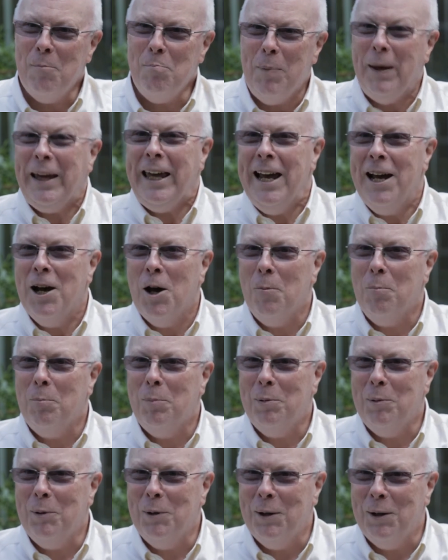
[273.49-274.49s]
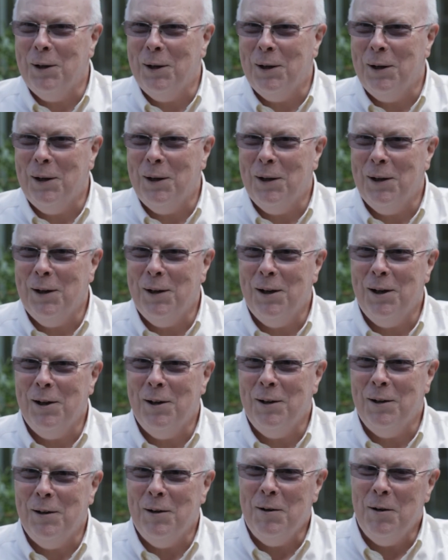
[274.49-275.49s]
picking up
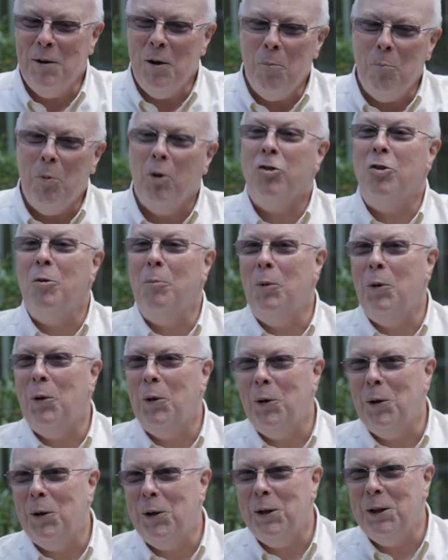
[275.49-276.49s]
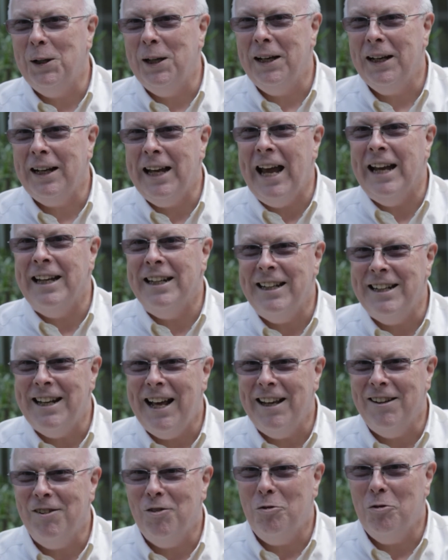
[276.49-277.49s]
a possible
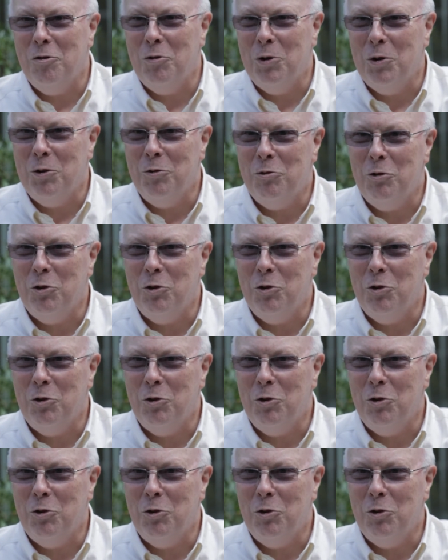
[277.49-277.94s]
candidate for